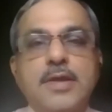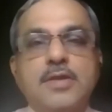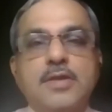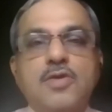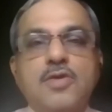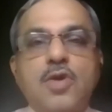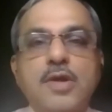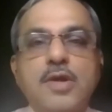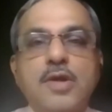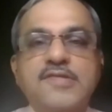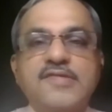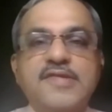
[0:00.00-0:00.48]
It
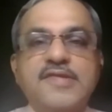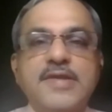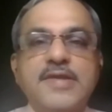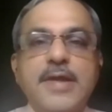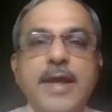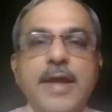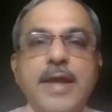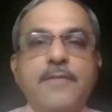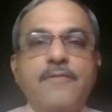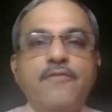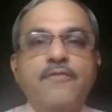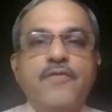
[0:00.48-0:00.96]
is called
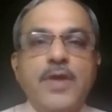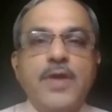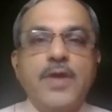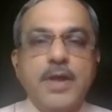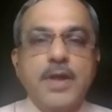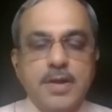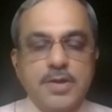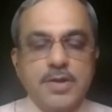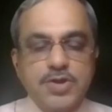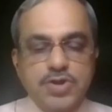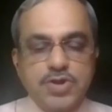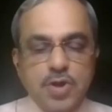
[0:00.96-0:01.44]

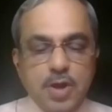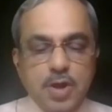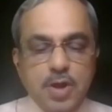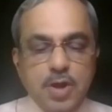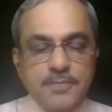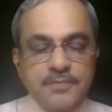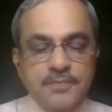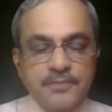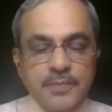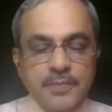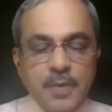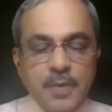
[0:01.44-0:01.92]
CMV in short.